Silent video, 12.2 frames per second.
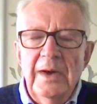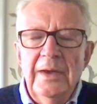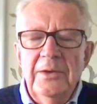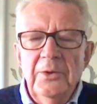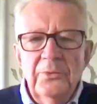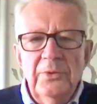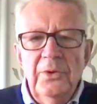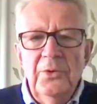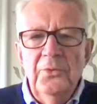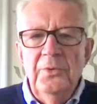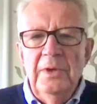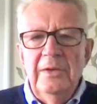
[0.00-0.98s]
I don't
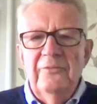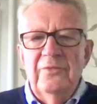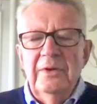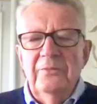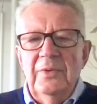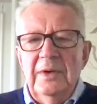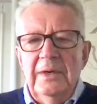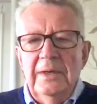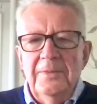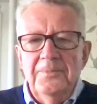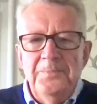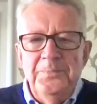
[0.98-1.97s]
know really, Fred,
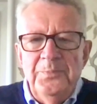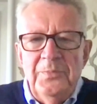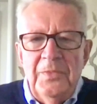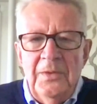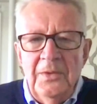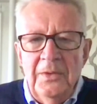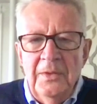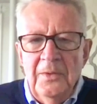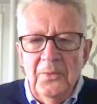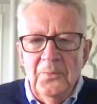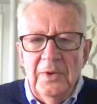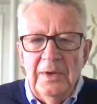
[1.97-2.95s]
why.
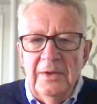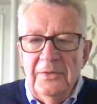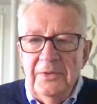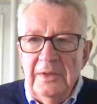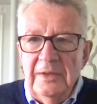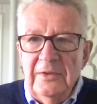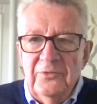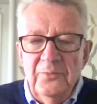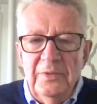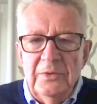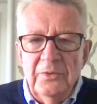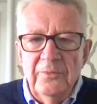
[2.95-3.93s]
But I think it's
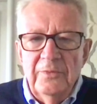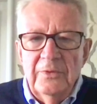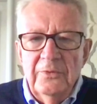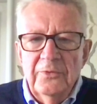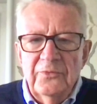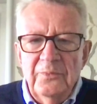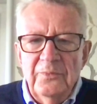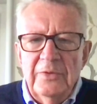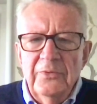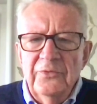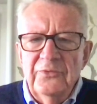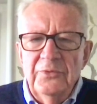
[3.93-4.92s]
a bit overcaution,
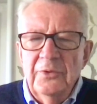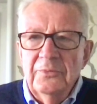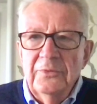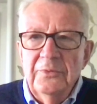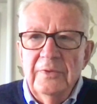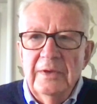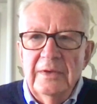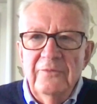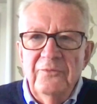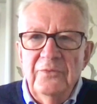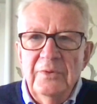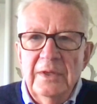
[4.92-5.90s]
because you don't do that
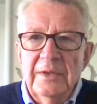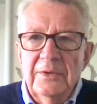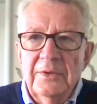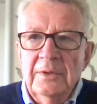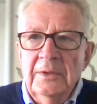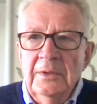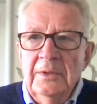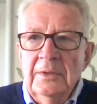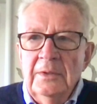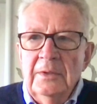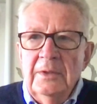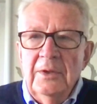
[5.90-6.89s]
if you get
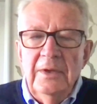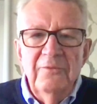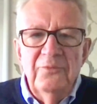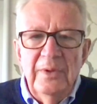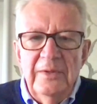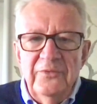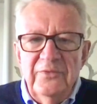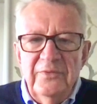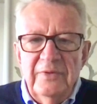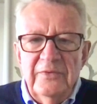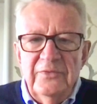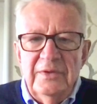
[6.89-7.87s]
an
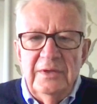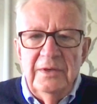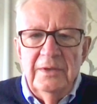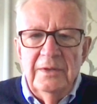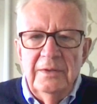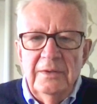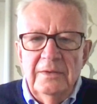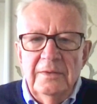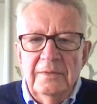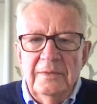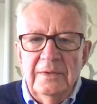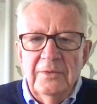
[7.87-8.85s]
influenza vaccine
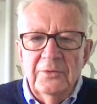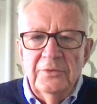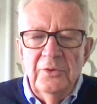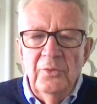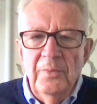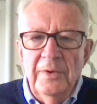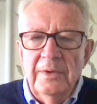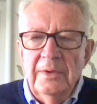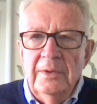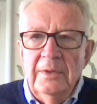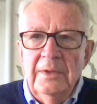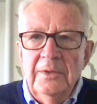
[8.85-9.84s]
in
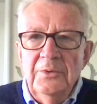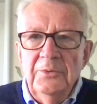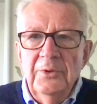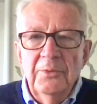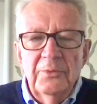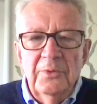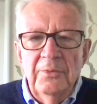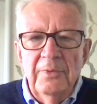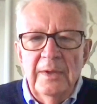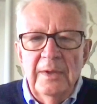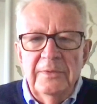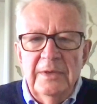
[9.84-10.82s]
October. You don't go
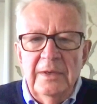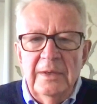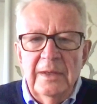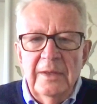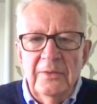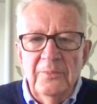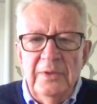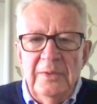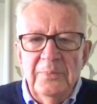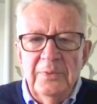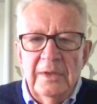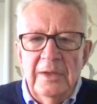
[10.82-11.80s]
around telling other
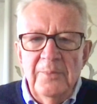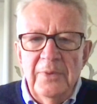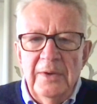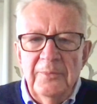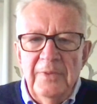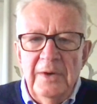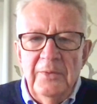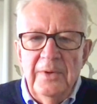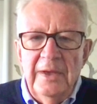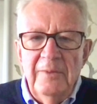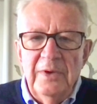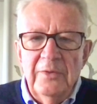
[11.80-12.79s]
people, keep out my
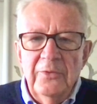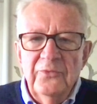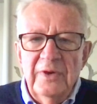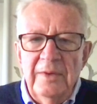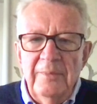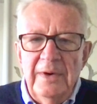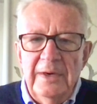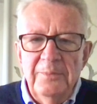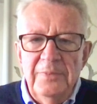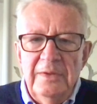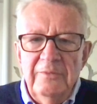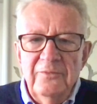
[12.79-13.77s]
way because I
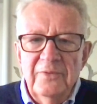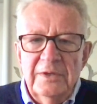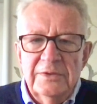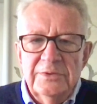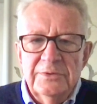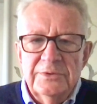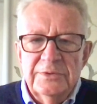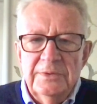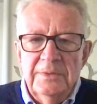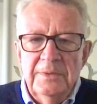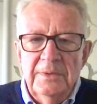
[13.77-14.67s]
might be infectious.